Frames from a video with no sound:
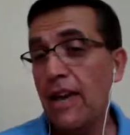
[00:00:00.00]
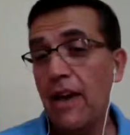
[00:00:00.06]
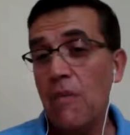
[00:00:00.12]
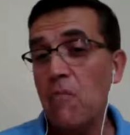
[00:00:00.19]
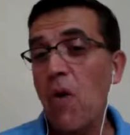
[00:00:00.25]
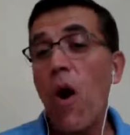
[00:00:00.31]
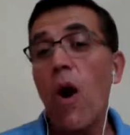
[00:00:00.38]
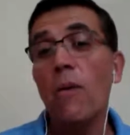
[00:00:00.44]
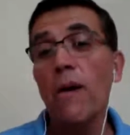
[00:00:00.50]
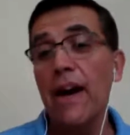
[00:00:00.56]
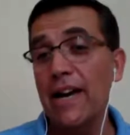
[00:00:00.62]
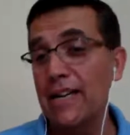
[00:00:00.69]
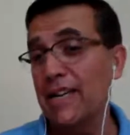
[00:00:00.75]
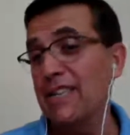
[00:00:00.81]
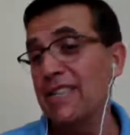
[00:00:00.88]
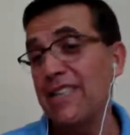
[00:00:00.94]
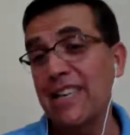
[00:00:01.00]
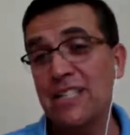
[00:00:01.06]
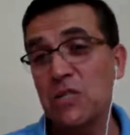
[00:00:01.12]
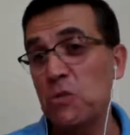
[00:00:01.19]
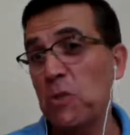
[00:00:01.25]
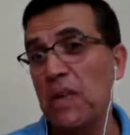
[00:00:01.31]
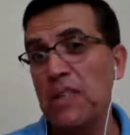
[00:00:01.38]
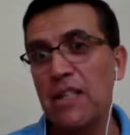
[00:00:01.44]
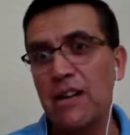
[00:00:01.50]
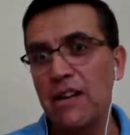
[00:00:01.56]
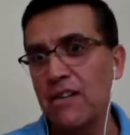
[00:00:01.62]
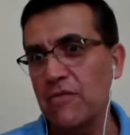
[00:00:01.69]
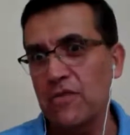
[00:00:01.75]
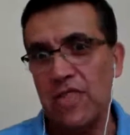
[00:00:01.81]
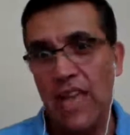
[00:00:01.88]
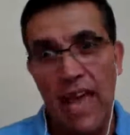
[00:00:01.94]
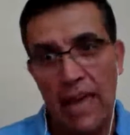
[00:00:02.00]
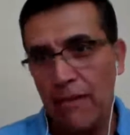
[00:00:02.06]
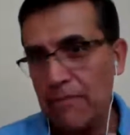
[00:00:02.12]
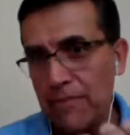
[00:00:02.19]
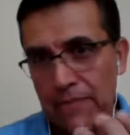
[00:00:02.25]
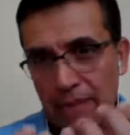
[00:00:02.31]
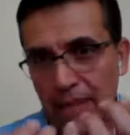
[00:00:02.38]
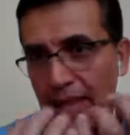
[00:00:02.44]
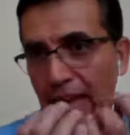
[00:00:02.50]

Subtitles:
mobile and they spend a lot of time